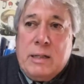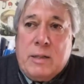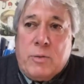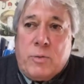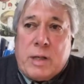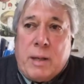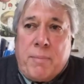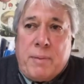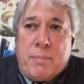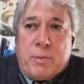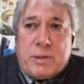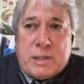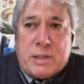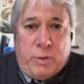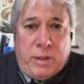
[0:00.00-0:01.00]
will get people
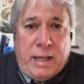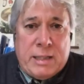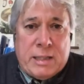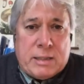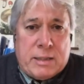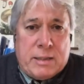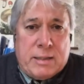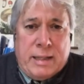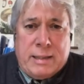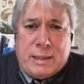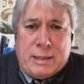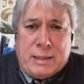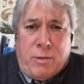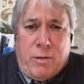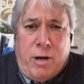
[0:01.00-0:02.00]
to say, "Well, that's that's
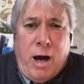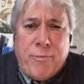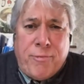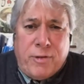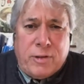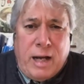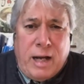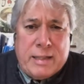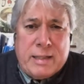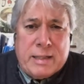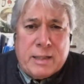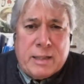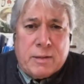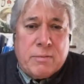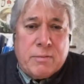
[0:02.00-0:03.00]
an awful
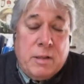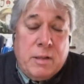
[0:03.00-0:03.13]
idea."